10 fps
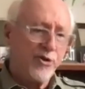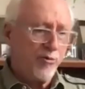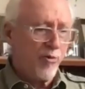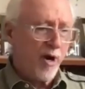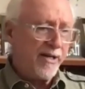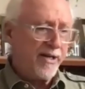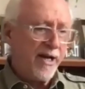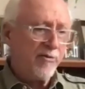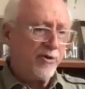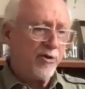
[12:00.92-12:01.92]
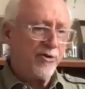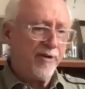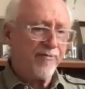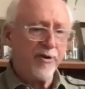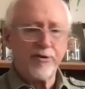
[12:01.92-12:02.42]
you write down your
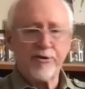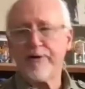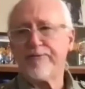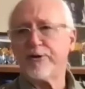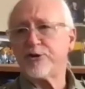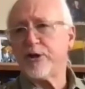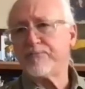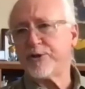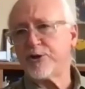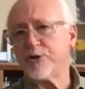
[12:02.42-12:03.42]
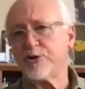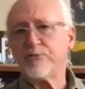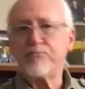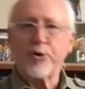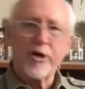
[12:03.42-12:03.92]
different different temperatures
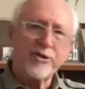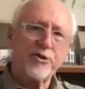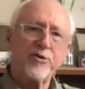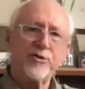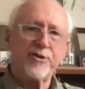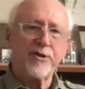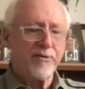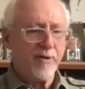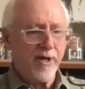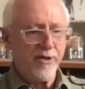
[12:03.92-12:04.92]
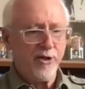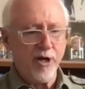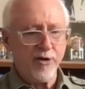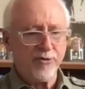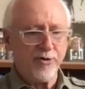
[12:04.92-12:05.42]
and pressures and, and you
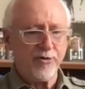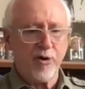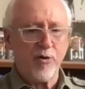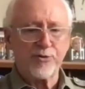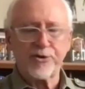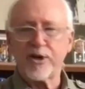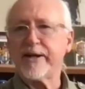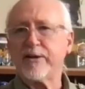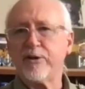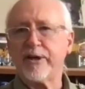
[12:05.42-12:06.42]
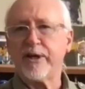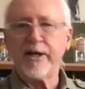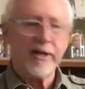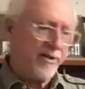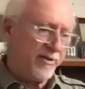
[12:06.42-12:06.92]
go through the whole cycle
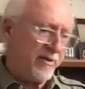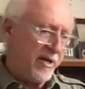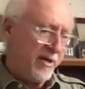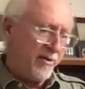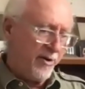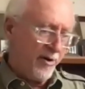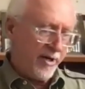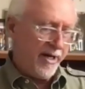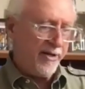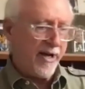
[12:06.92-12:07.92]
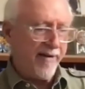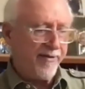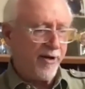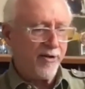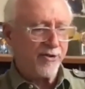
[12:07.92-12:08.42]
again. And there again, you have
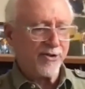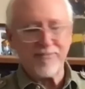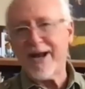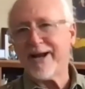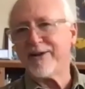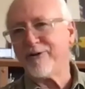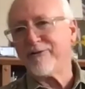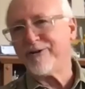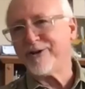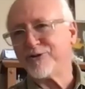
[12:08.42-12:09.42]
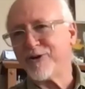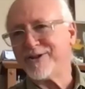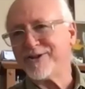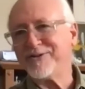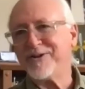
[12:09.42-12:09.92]
another schematic
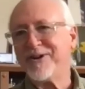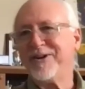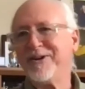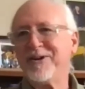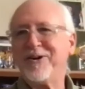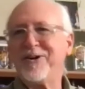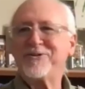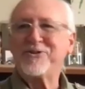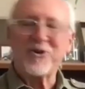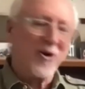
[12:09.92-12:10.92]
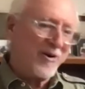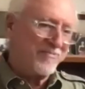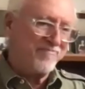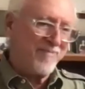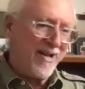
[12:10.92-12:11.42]
refrigeration uh,
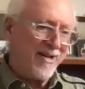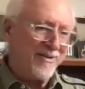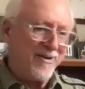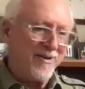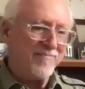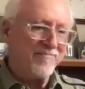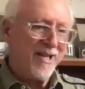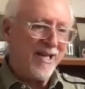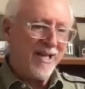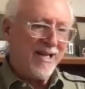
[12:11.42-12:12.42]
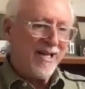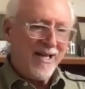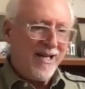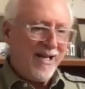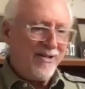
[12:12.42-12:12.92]
chart and uh,
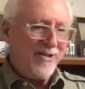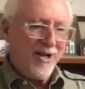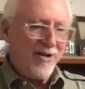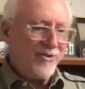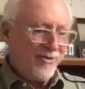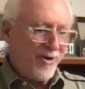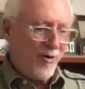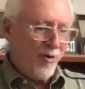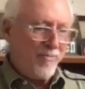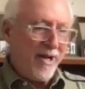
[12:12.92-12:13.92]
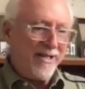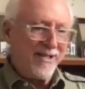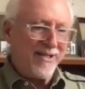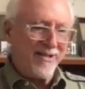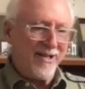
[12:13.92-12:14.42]
and you go through the whole
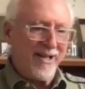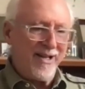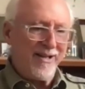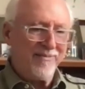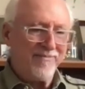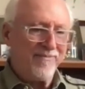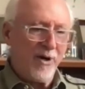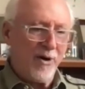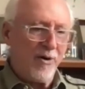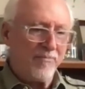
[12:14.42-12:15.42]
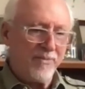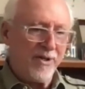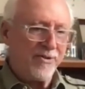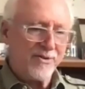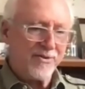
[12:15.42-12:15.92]
basic thing. Um,
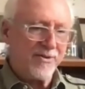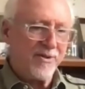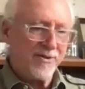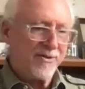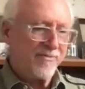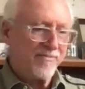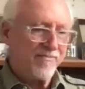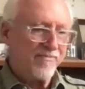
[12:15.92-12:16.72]
it's it's